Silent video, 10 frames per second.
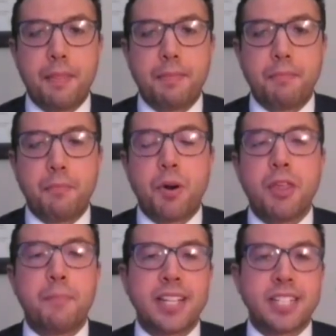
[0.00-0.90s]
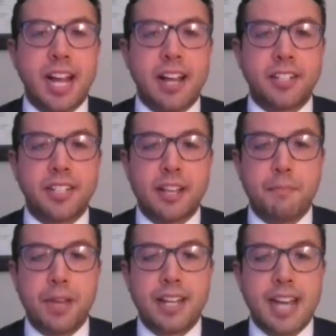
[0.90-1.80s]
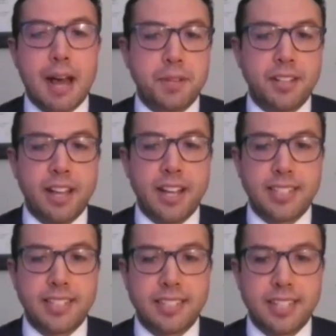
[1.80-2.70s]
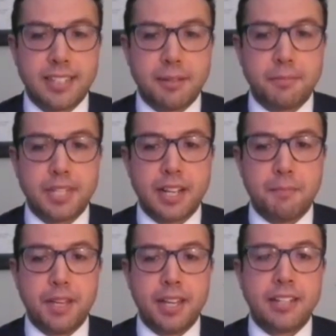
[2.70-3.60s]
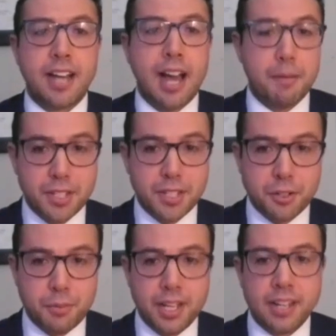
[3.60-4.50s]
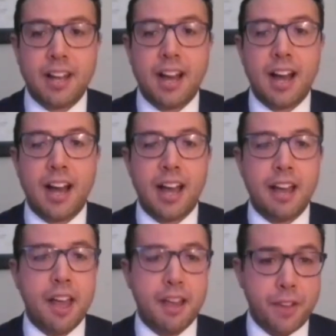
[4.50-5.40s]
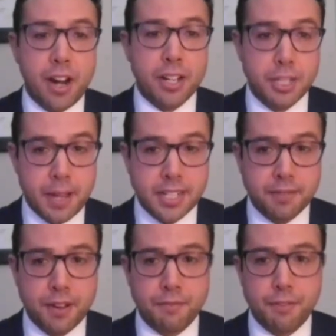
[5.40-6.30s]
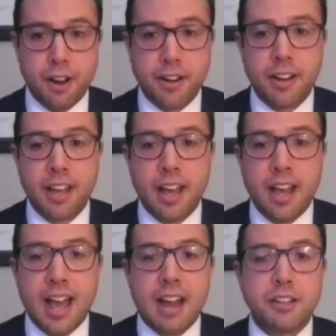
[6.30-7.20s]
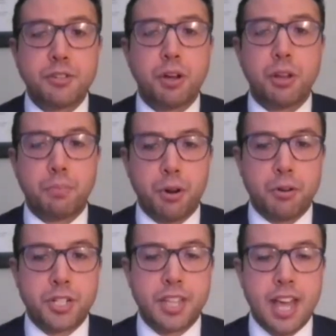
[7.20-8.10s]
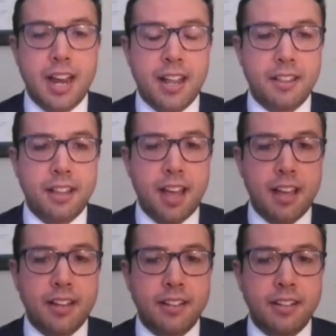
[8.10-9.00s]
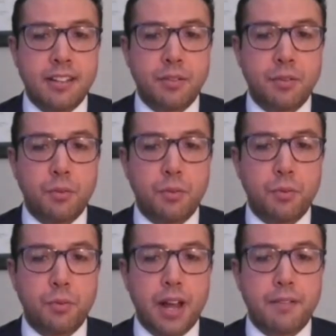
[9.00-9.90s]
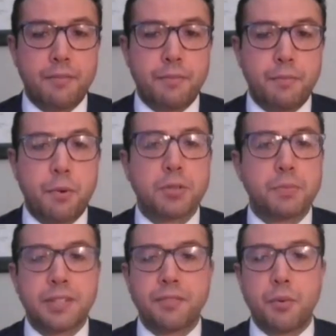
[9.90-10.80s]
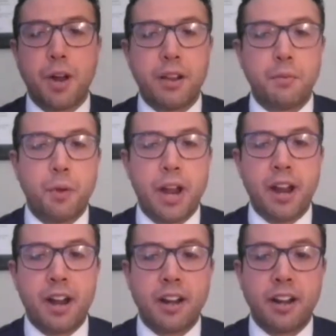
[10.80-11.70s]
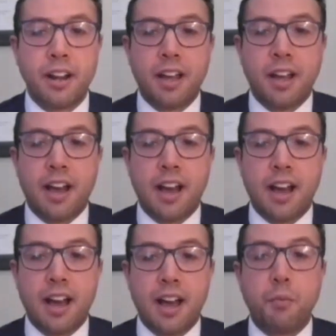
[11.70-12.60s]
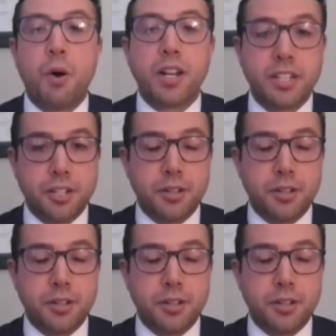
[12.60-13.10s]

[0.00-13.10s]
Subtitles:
one of the biggest challenges can be adapting legacy systems. It can be time consuming and very expensive upfront. How did you all approach that, and kind of more specifically, when and where and what did you